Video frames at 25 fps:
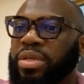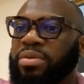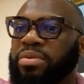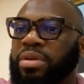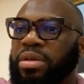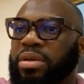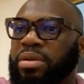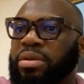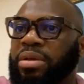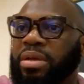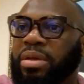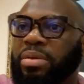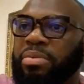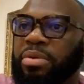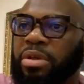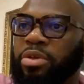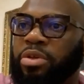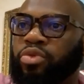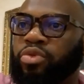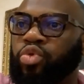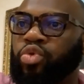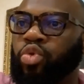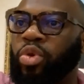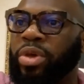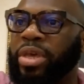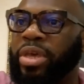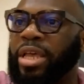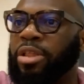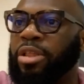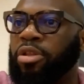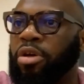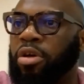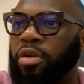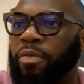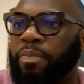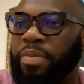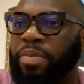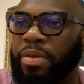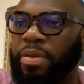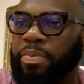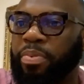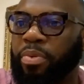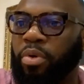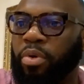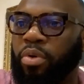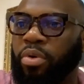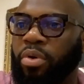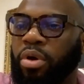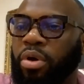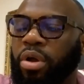And then we
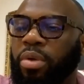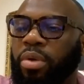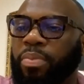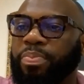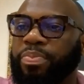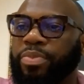took a lot of